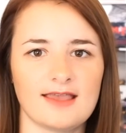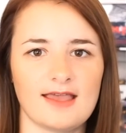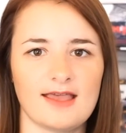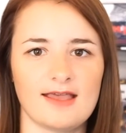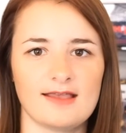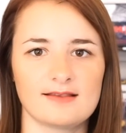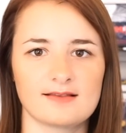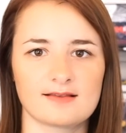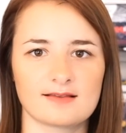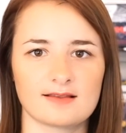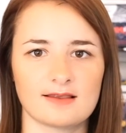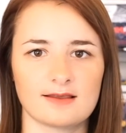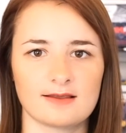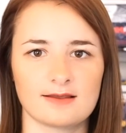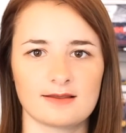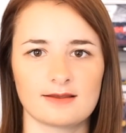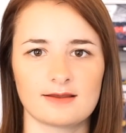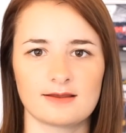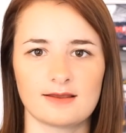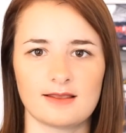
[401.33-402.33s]
as
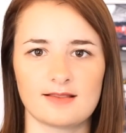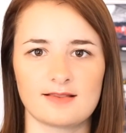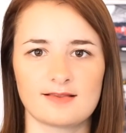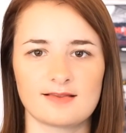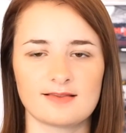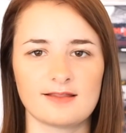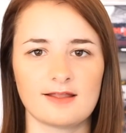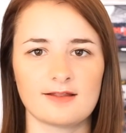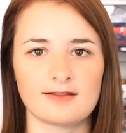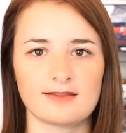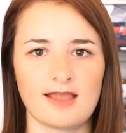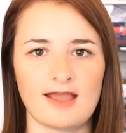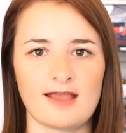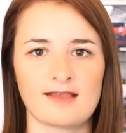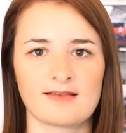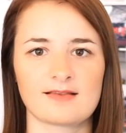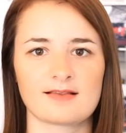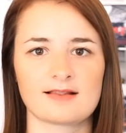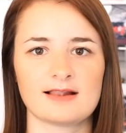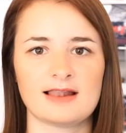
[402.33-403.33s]
uh, it's not
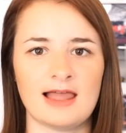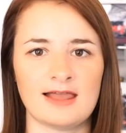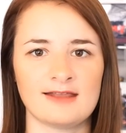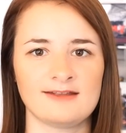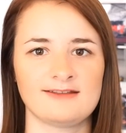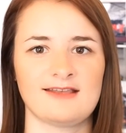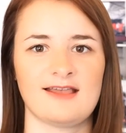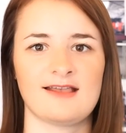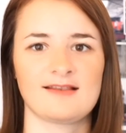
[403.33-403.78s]
as light